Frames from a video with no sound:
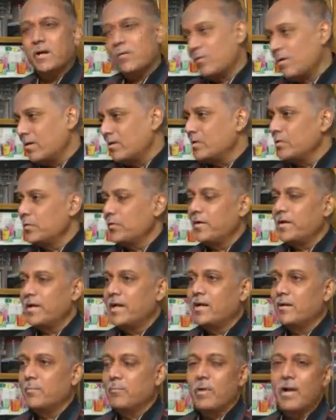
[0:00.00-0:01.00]
I want you to
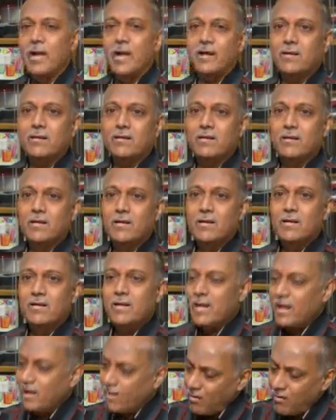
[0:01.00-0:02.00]
take a break,
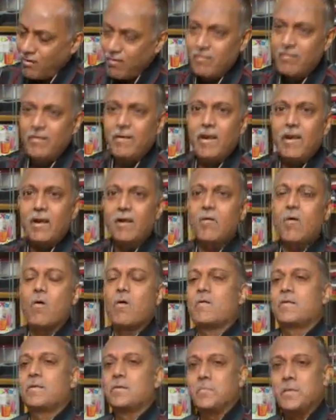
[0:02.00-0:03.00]
take a holiday,
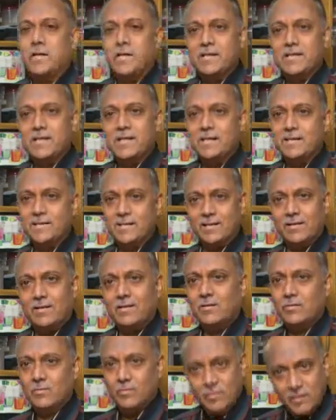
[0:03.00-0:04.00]
go to some hill station,
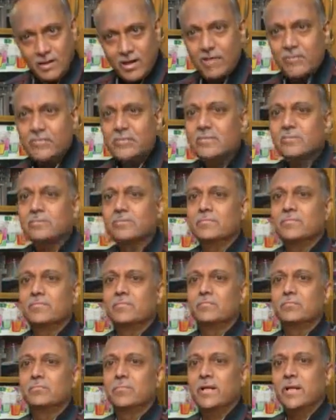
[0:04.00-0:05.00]
have some
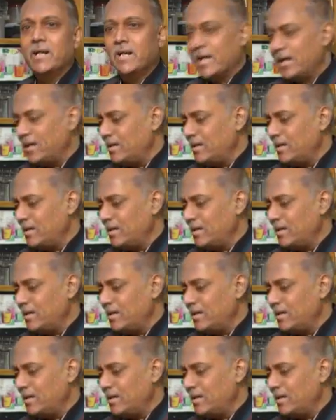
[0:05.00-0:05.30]
break.